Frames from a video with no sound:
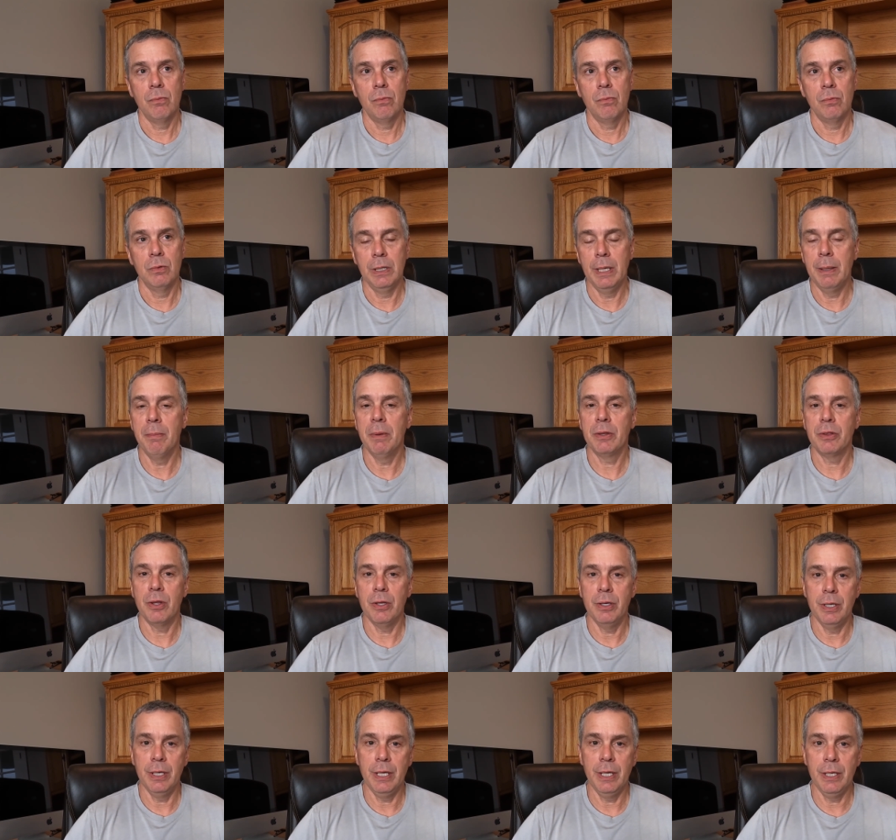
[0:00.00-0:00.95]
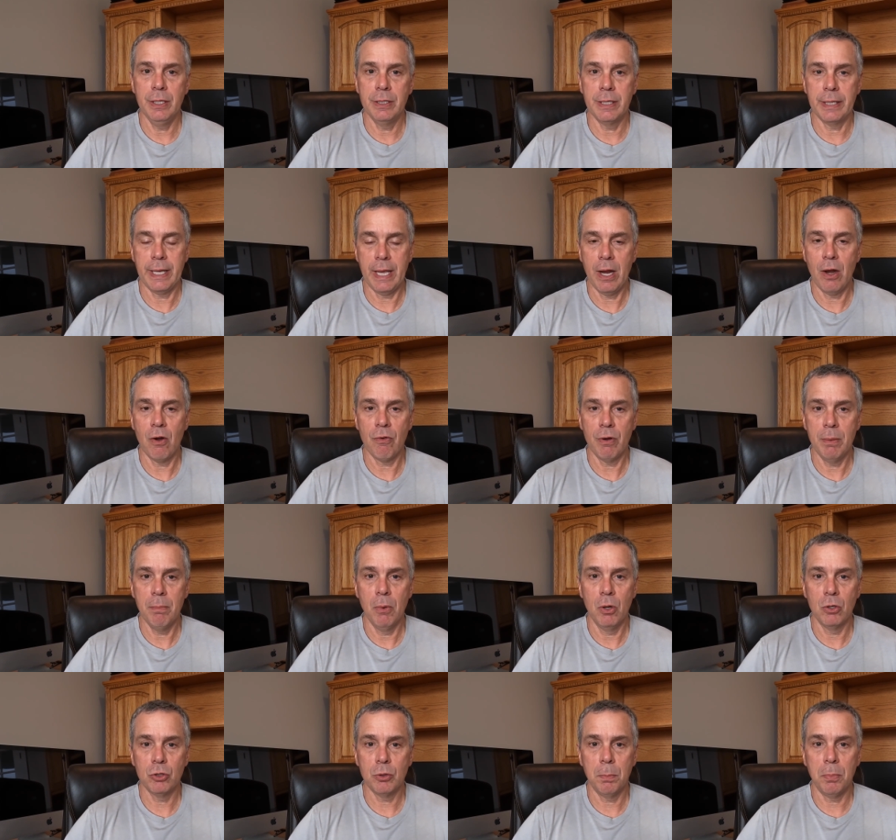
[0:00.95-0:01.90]
limit the need to carry
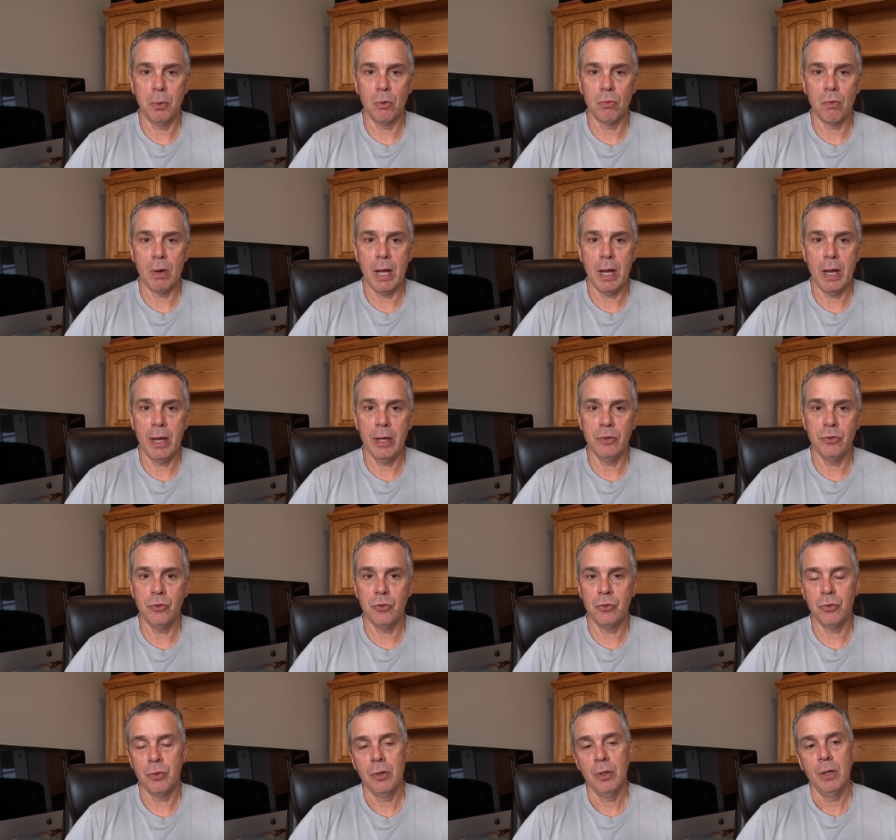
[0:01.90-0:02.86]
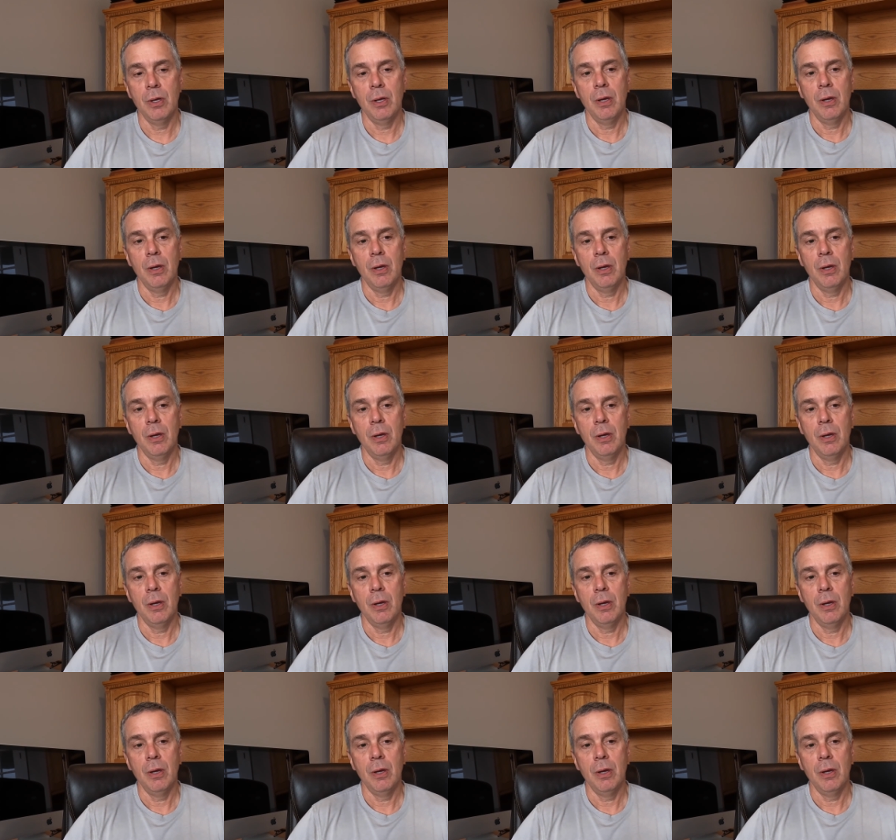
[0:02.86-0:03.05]
multiple rods,